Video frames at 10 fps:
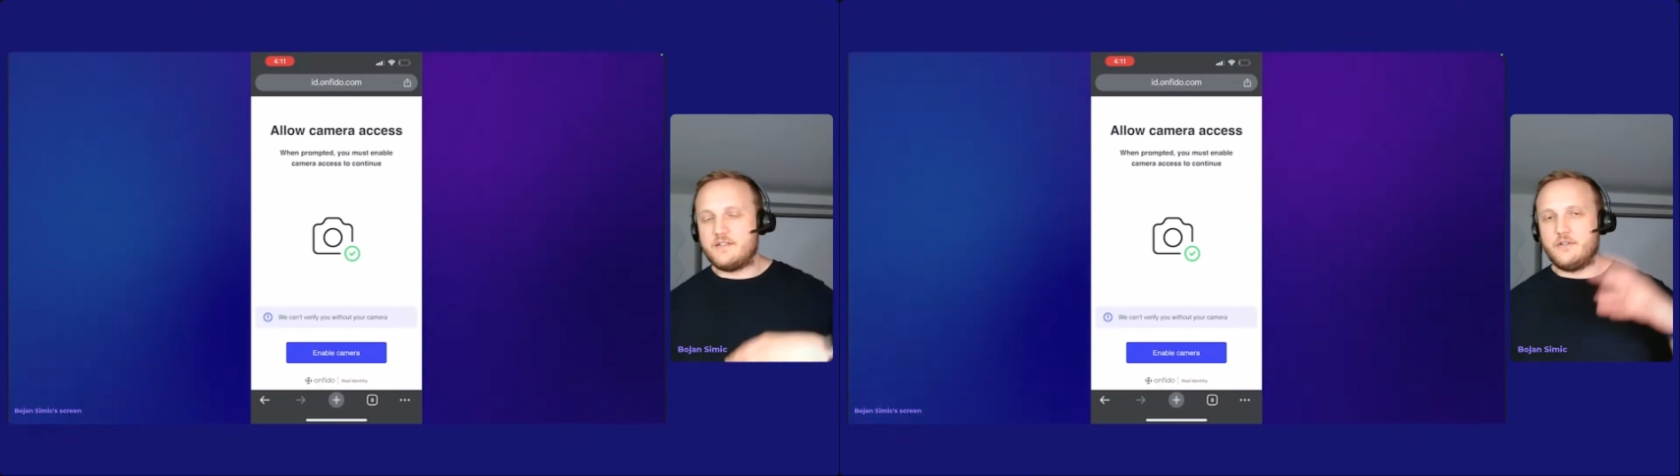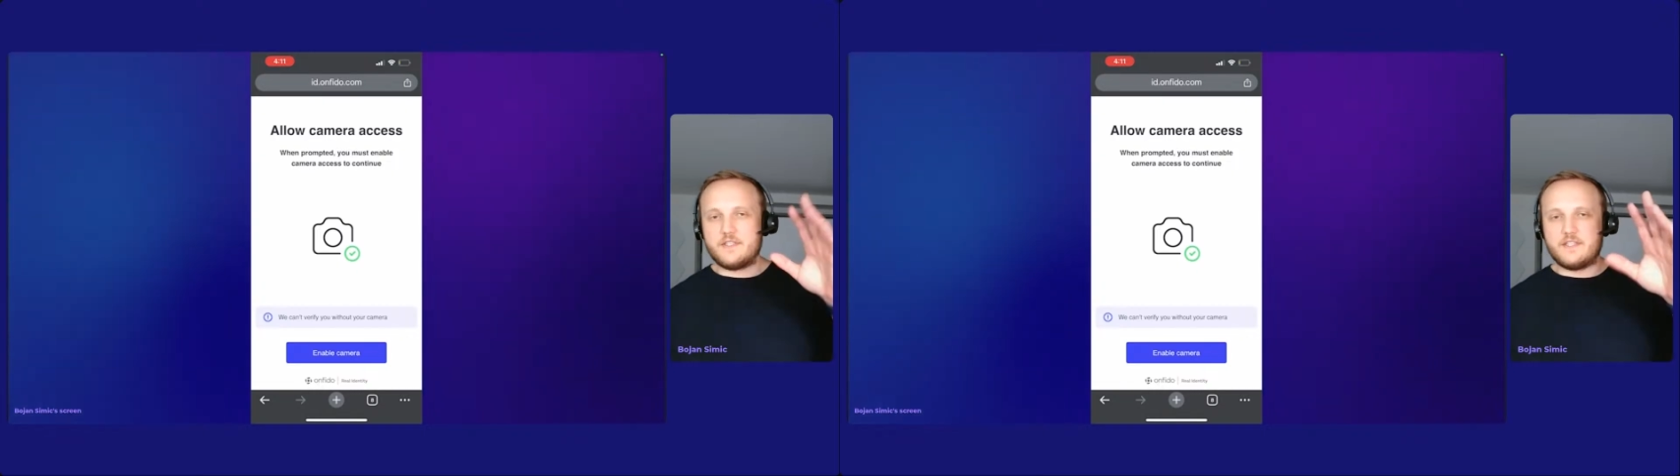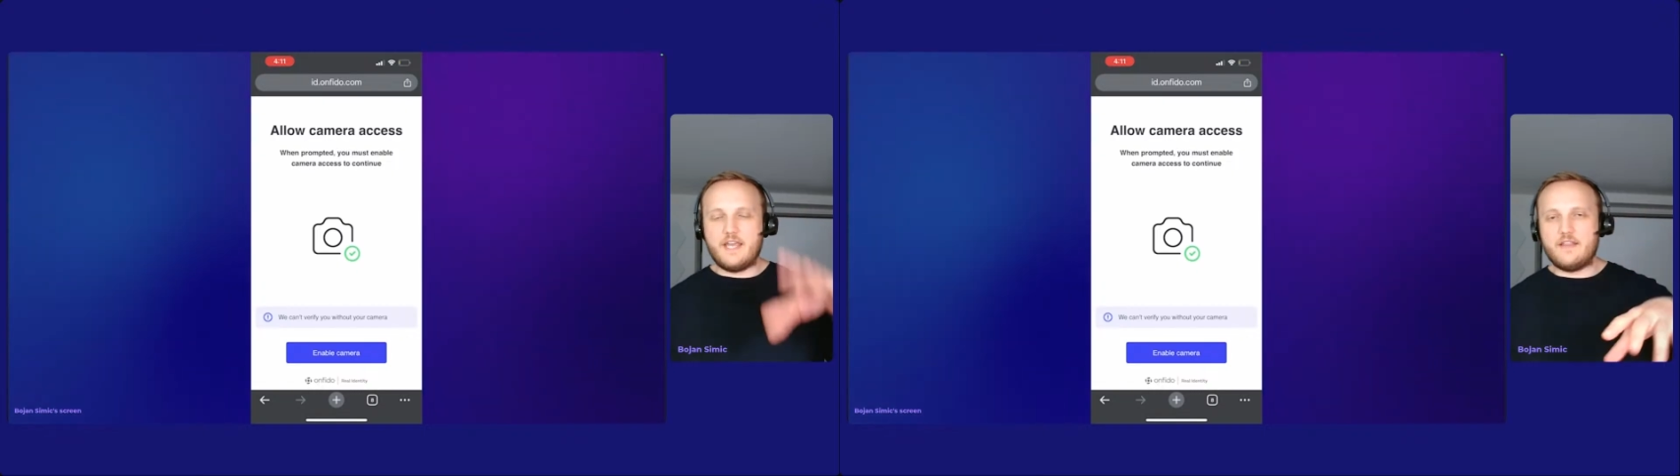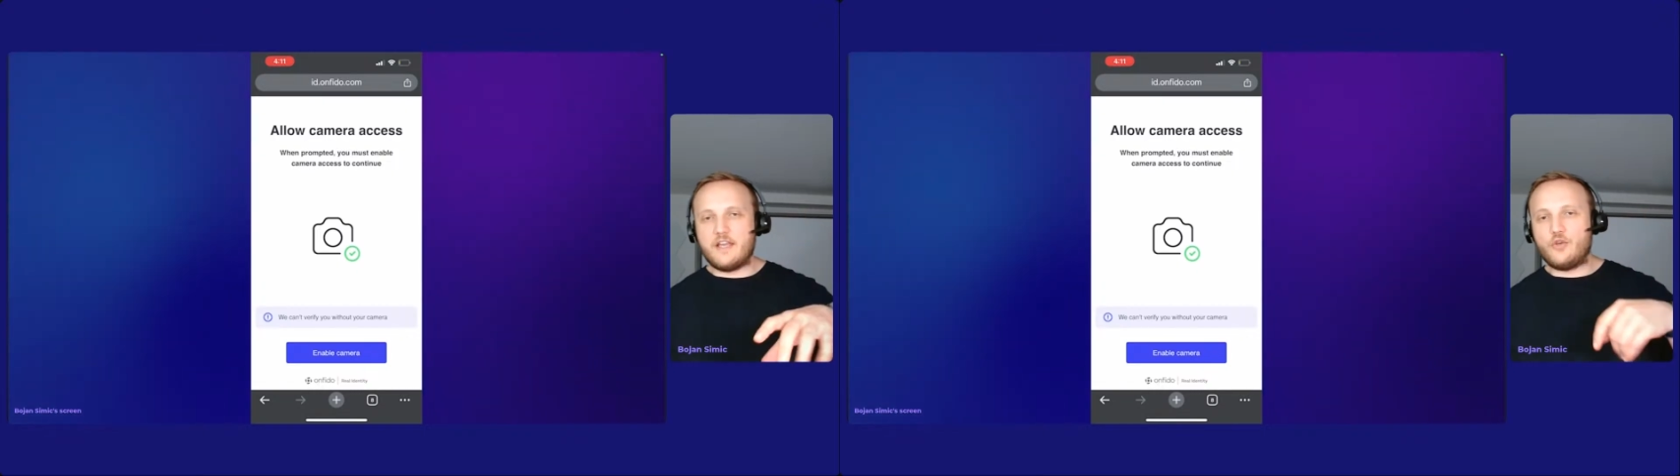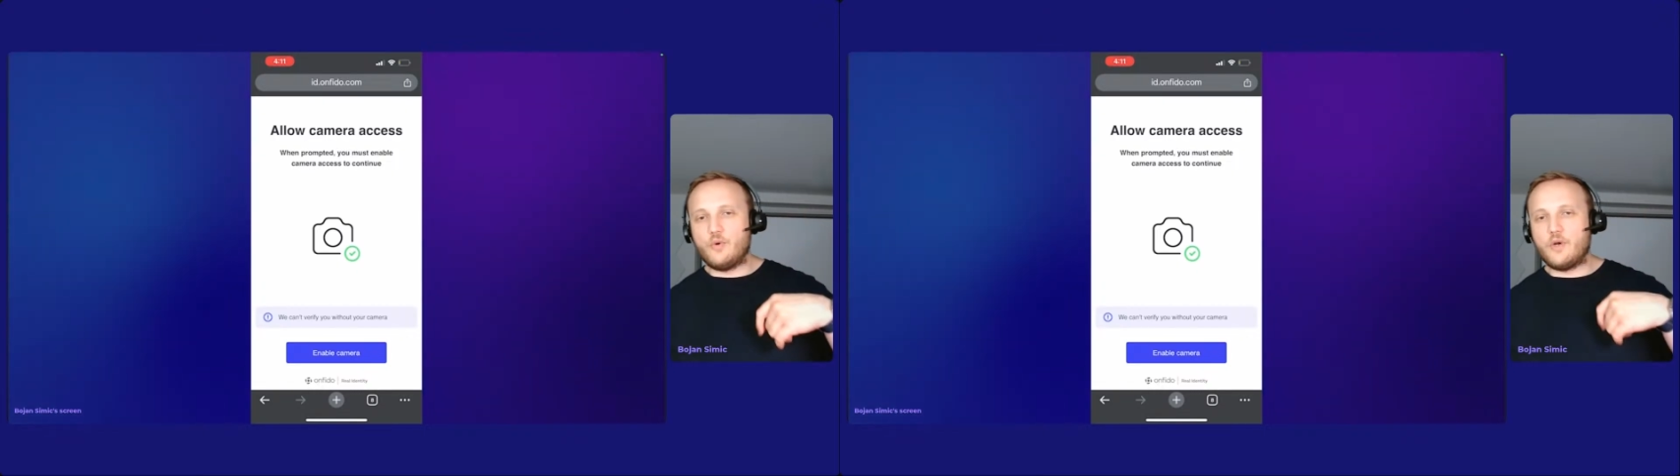they'll scan
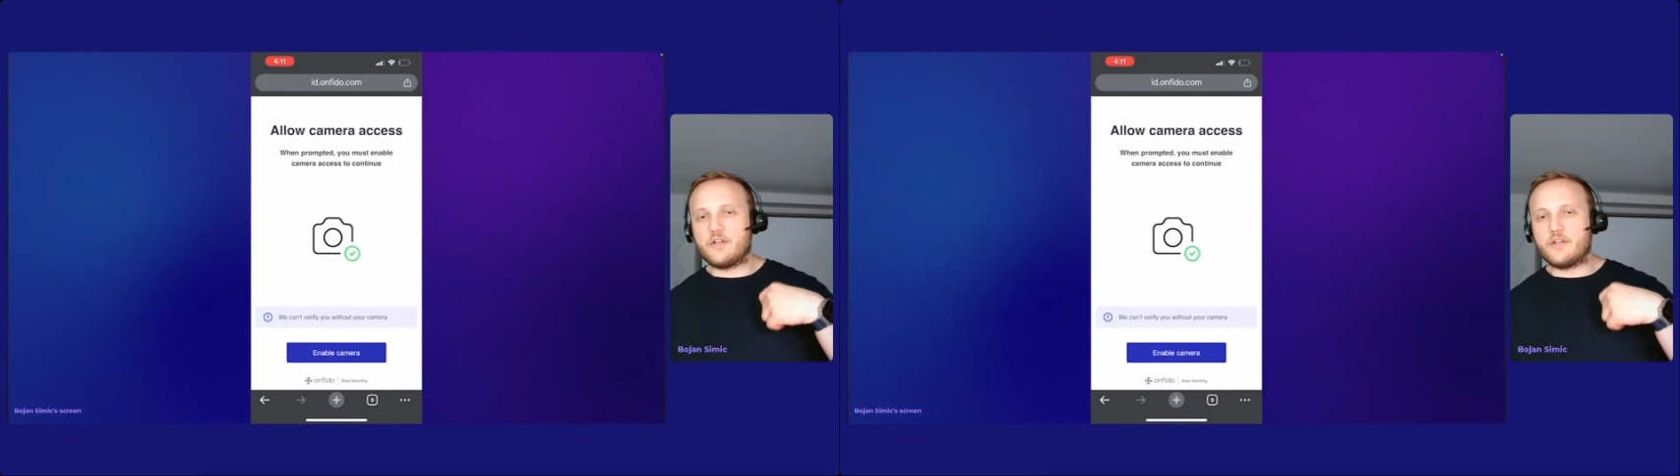that QR